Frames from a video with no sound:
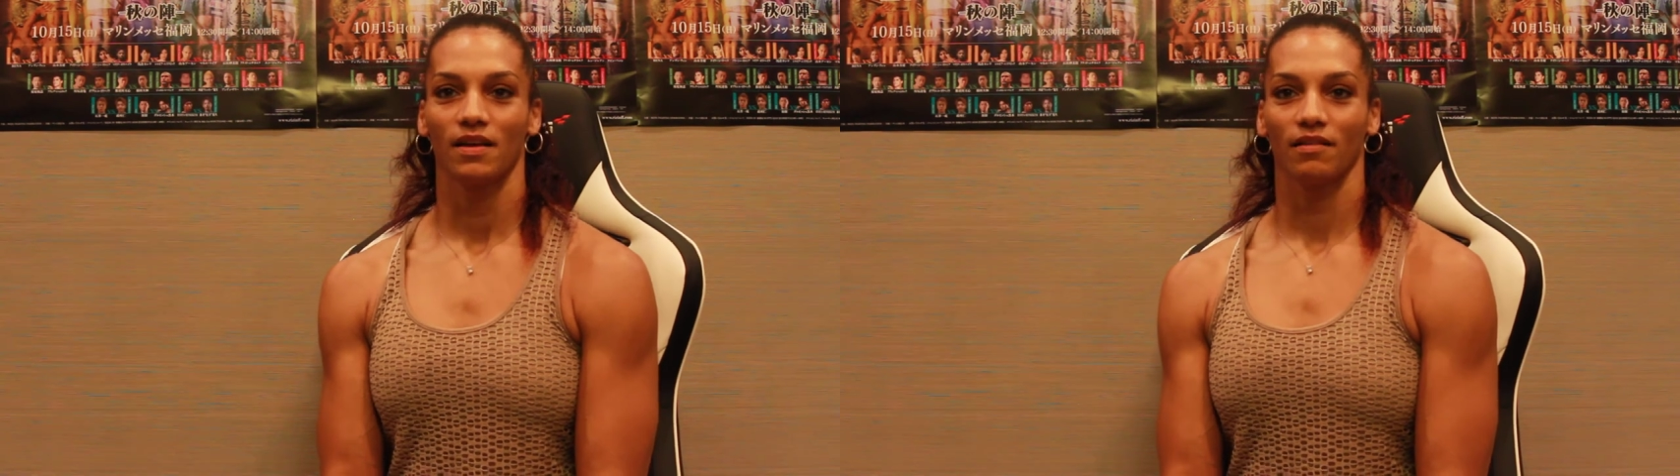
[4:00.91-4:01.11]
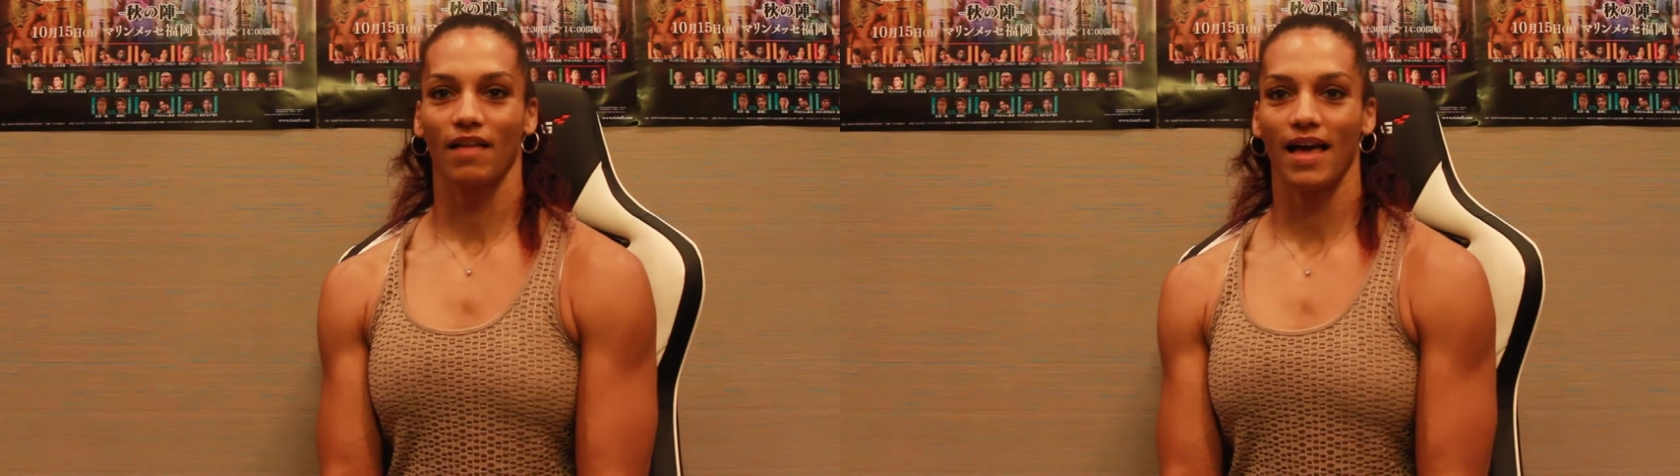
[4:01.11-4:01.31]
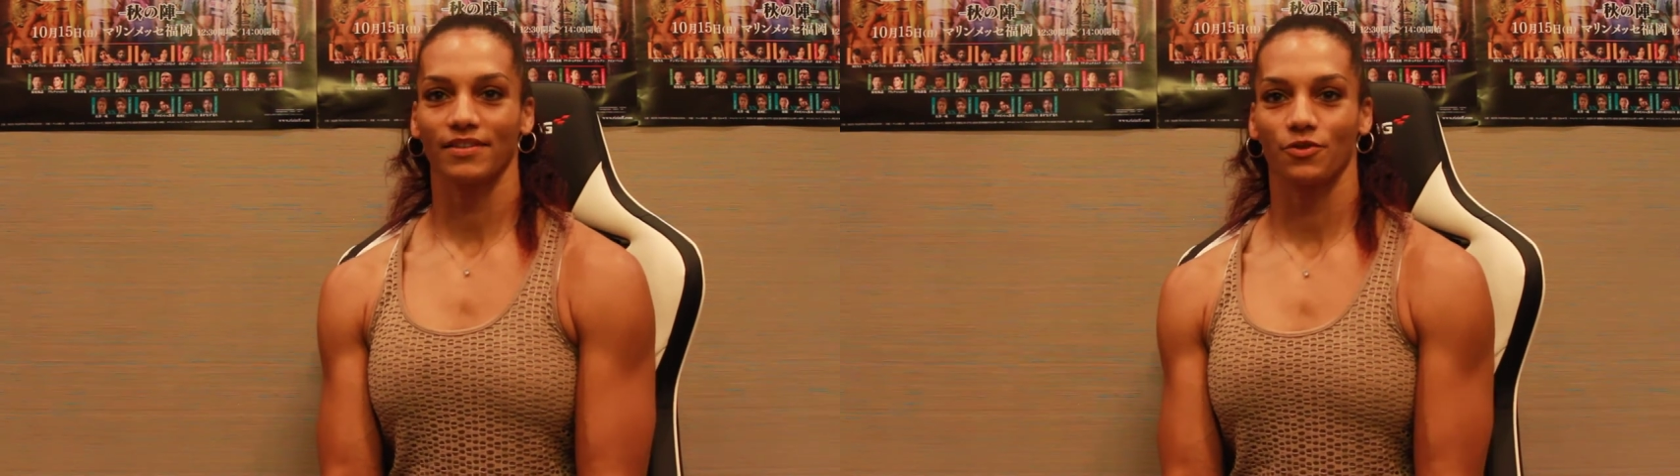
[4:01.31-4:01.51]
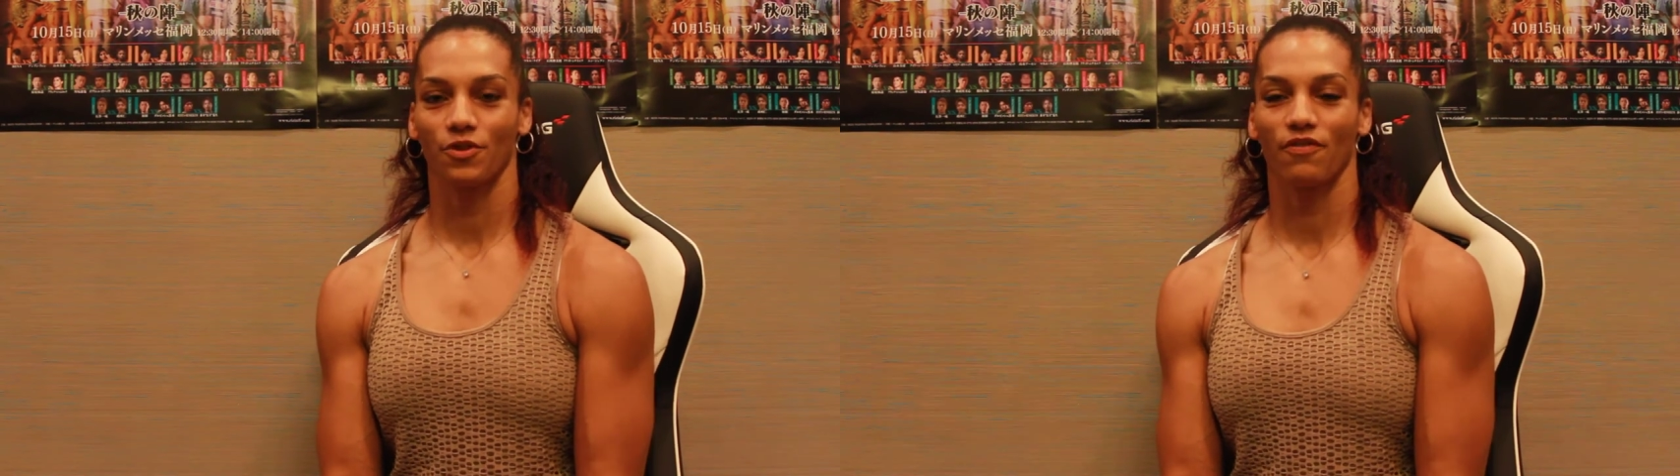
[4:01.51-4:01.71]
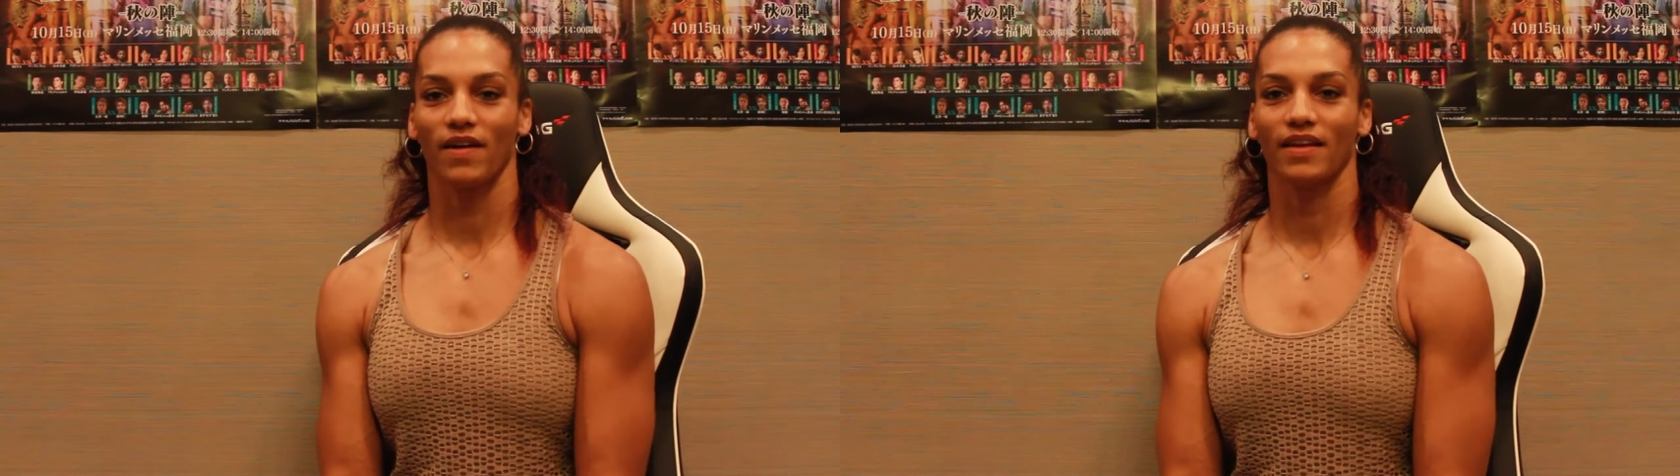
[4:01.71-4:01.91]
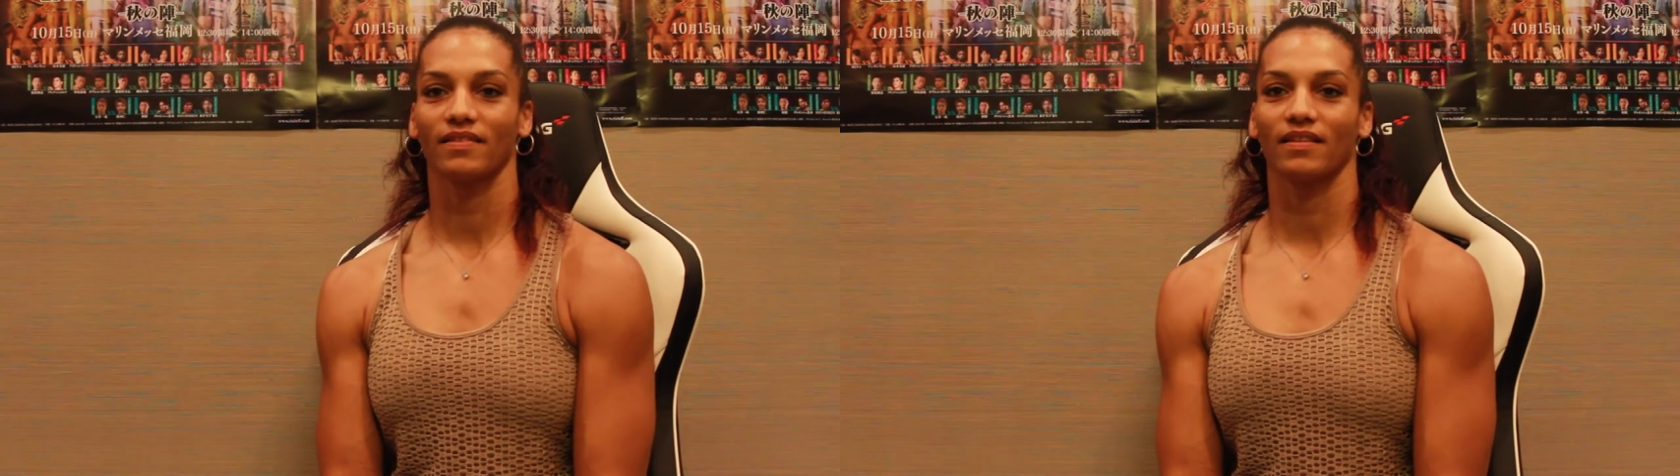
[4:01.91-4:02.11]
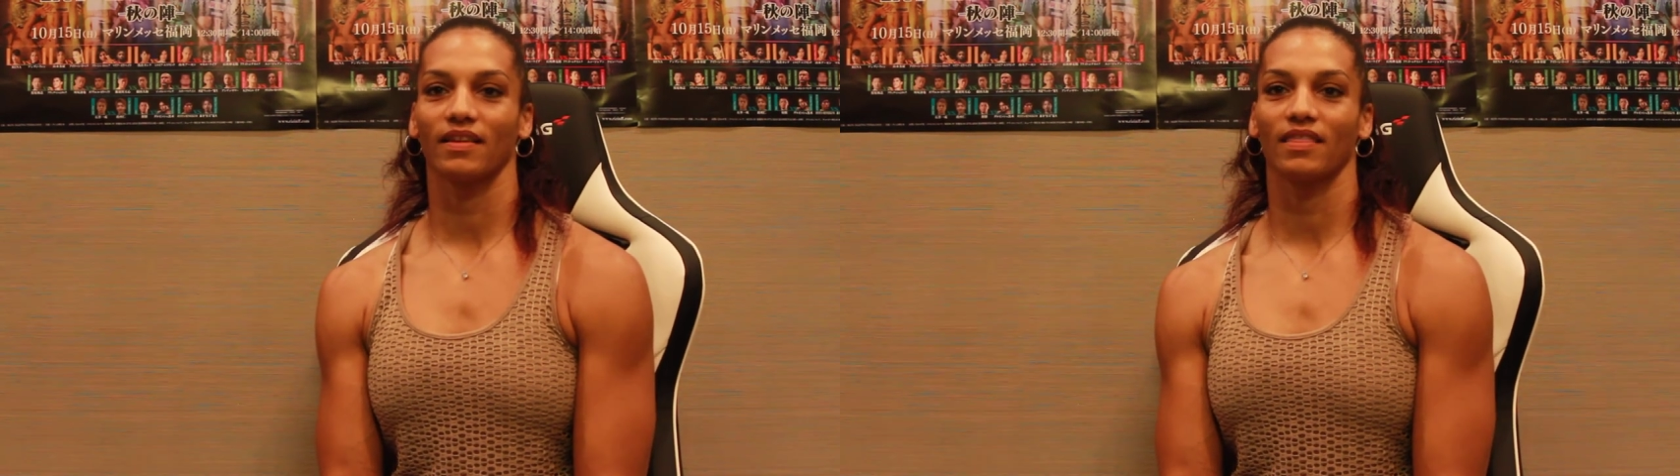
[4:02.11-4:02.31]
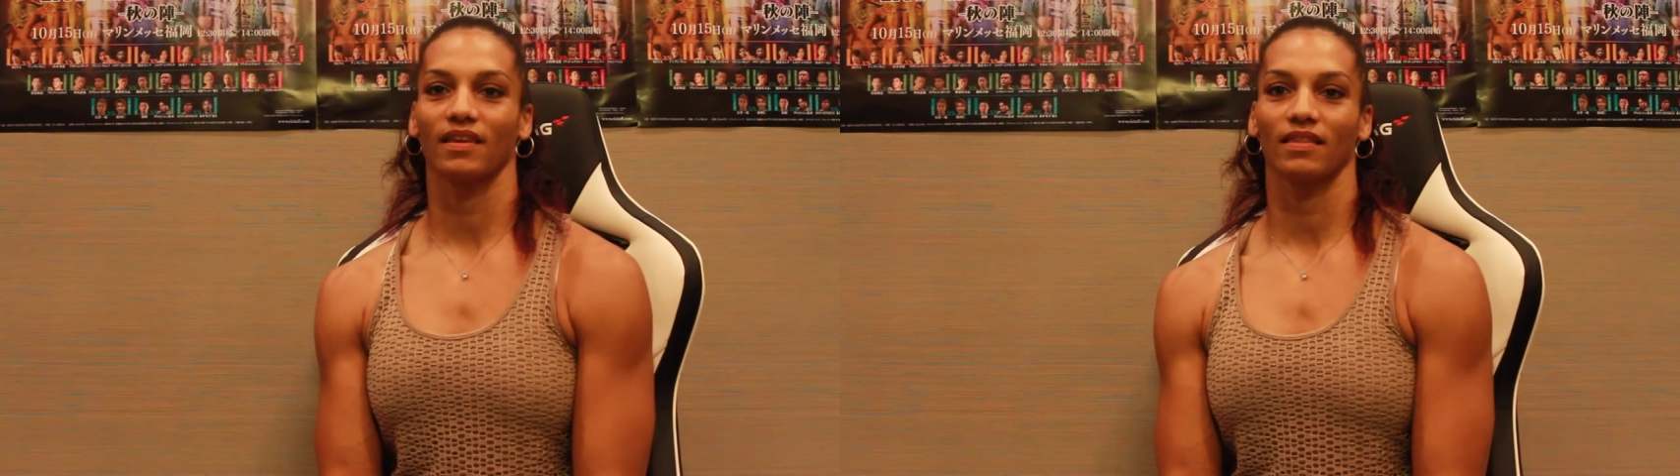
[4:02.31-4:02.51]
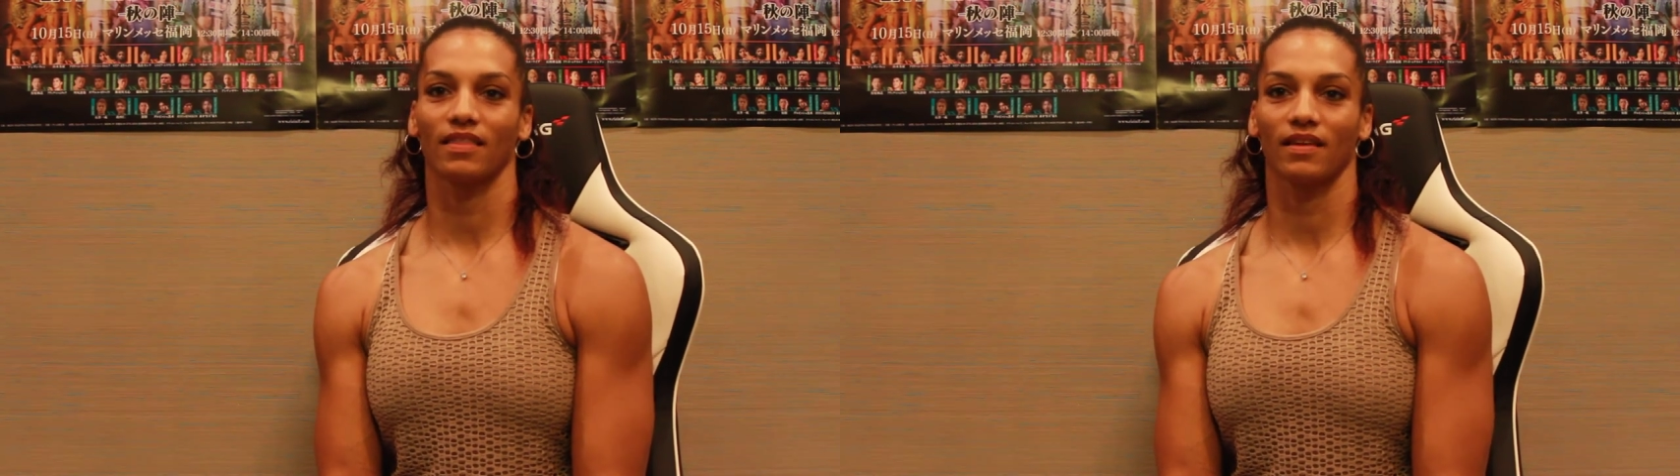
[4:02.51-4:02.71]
last through the fights, and I think